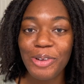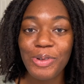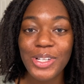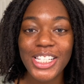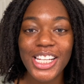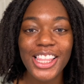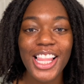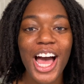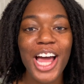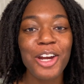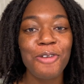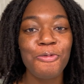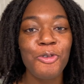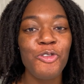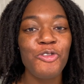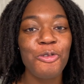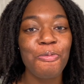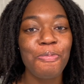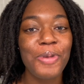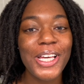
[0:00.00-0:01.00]
was a lot of
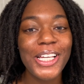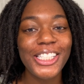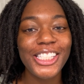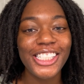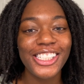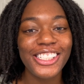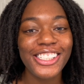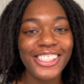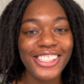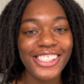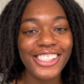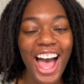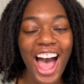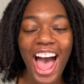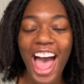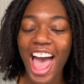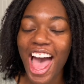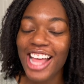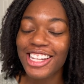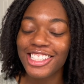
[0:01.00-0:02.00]
moving pieces. I
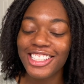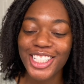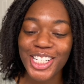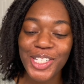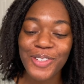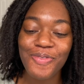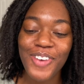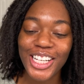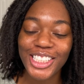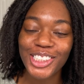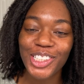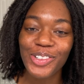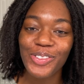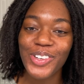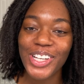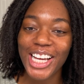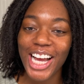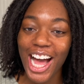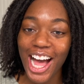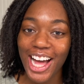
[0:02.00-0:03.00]
had to just make sure
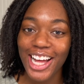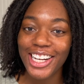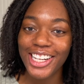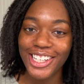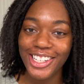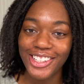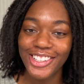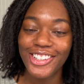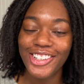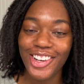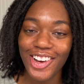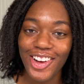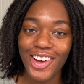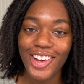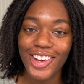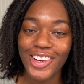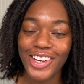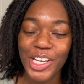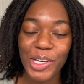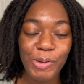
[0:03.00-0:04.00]
we got here,
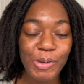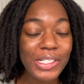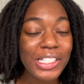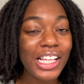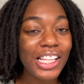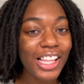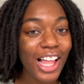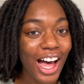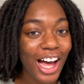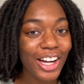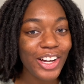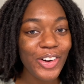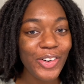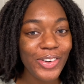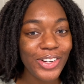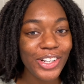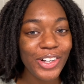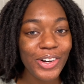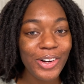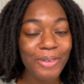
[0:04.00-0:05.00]
y'all. It was a lot
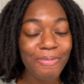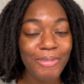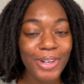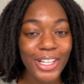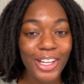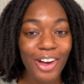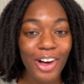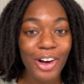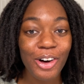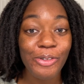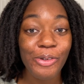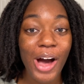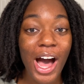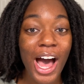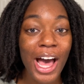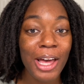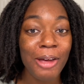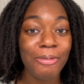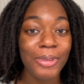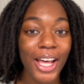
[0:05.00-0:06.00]
going on, but y'all,
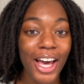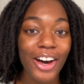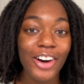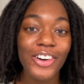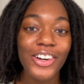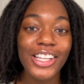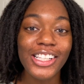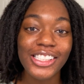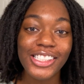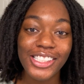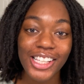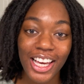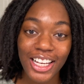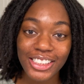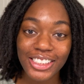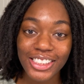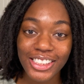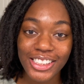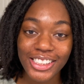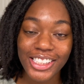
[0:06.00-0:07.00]
I am now in
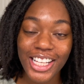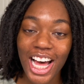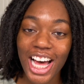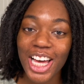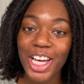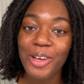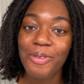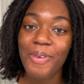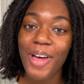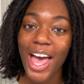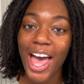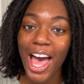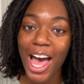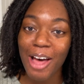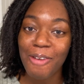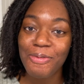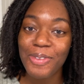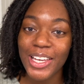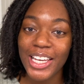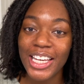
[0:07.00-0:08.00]
Texas. I am
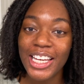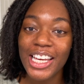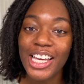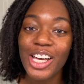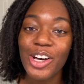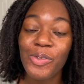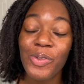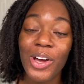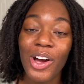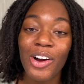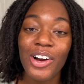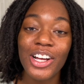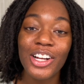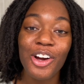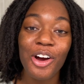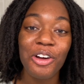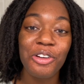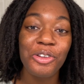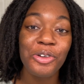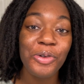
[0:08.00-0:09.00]
happy. We are in
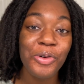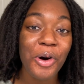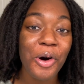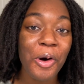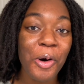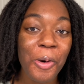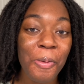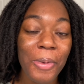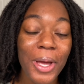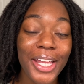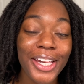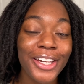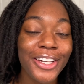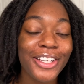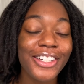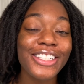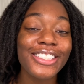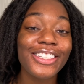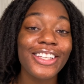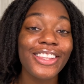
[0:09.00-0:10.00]
our new home and it
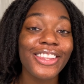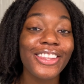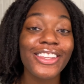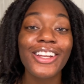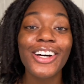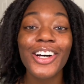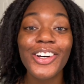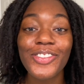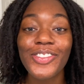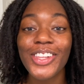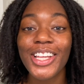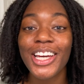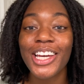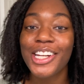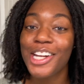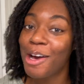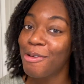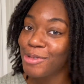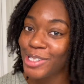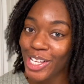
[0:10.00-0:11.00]
is lovely
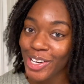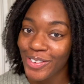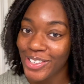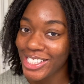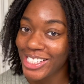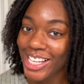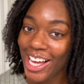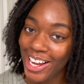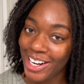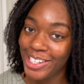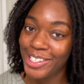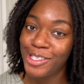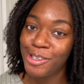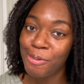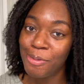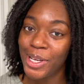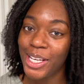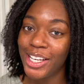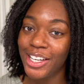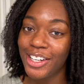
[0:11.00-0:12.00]
and I'm so excited to
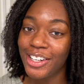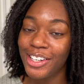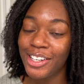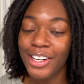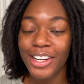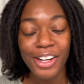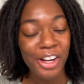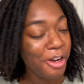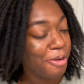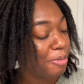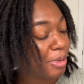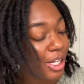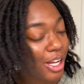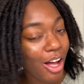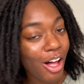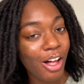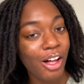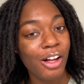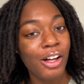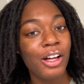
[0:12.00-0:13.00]
be here. But
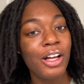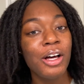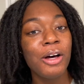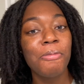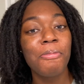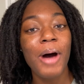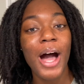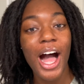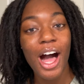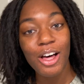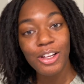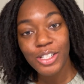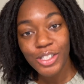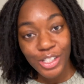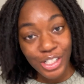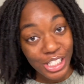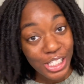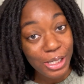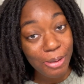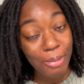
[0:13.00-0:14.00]
y'all, my house
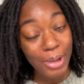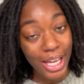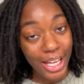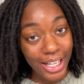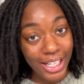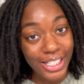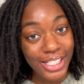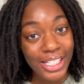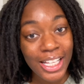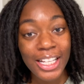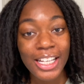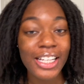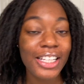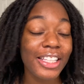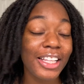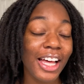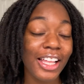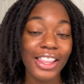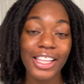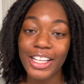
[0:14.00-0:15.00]
looks a mess.
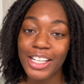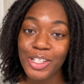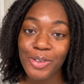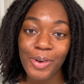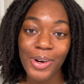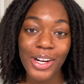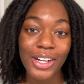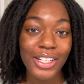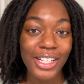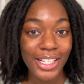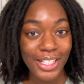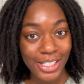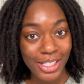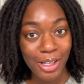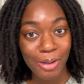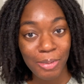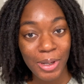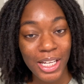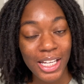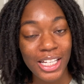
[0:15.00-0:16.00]
Nothing is where it needs to
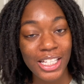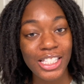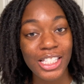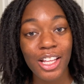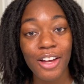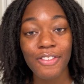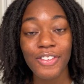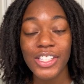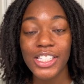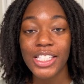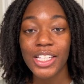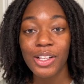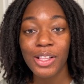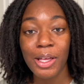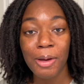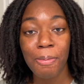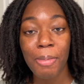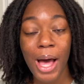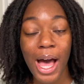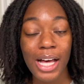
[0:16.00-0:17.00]
be. Stuff is still
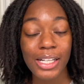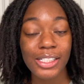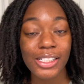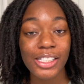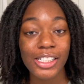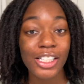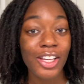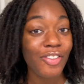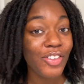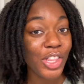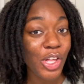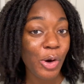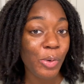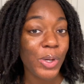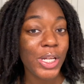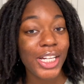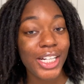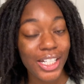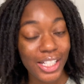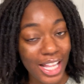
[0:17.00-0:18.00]
in boxes. Even though we
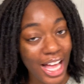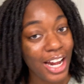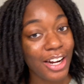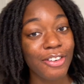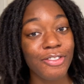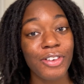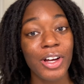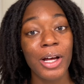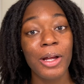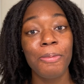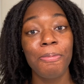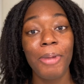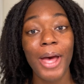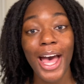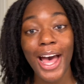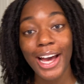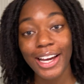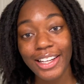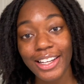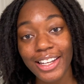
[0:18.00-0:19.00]
did a lot of
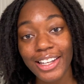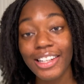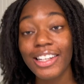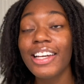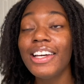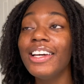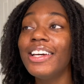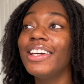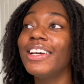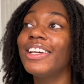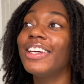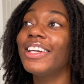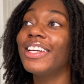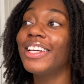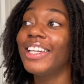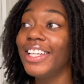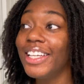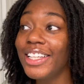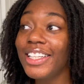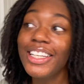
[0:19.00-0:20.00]
unpacking,
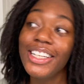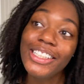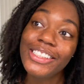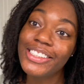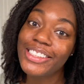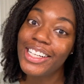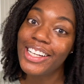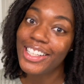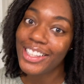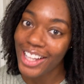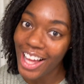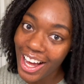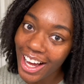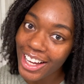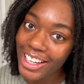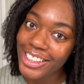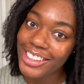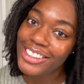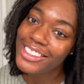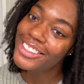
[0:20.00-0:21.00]
it is a
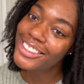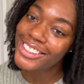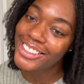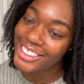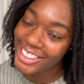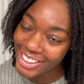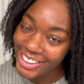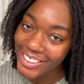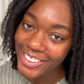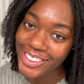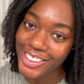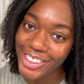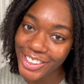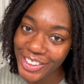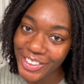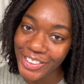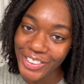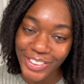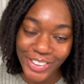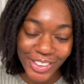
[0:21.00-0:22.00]
lot still to do.